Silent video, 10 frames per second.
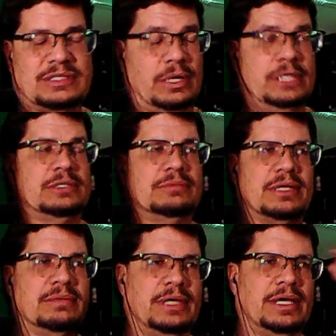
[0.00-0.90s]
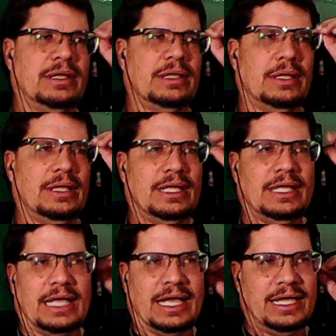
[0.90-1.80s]
quite some time back,
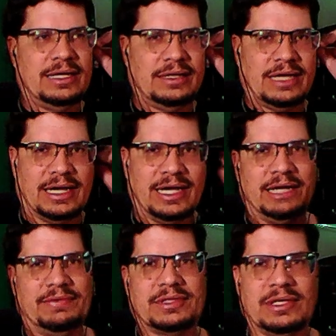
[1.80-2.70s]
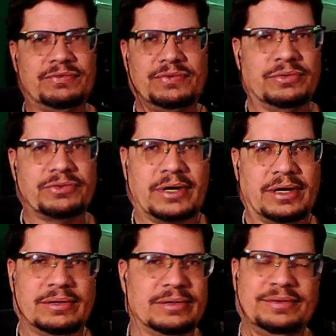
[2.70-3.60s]
I had everything full
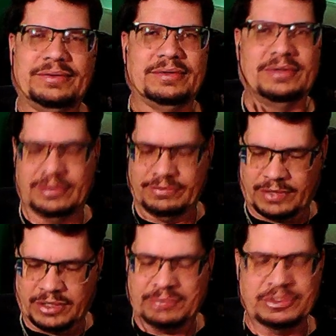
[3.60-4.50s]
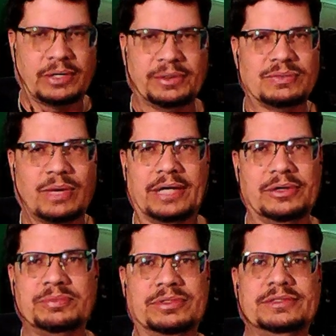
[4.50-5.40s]
throttle, you know, volume was always wide
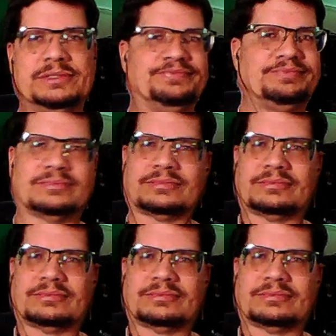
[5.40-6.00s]
open, and